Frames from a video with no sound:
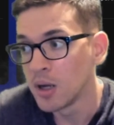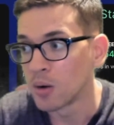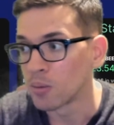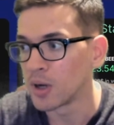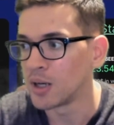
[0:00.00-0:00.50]

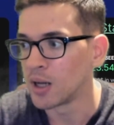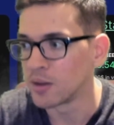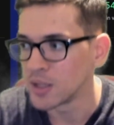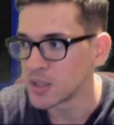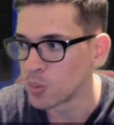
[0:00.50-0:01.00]
right now,
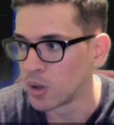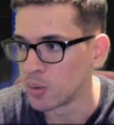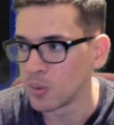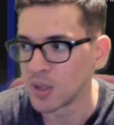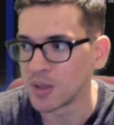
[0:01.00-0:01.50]
this one
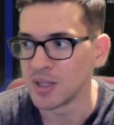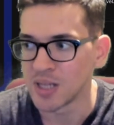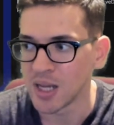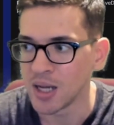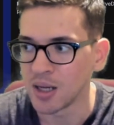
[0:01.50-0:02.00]
with the
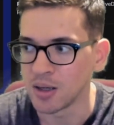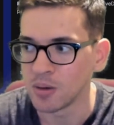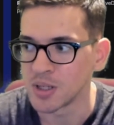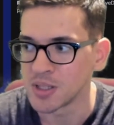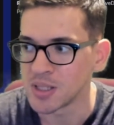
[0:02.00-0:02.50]
day in
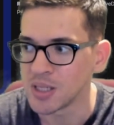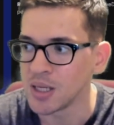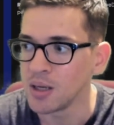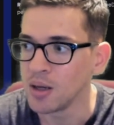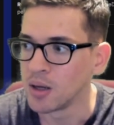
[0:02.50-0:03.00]
USD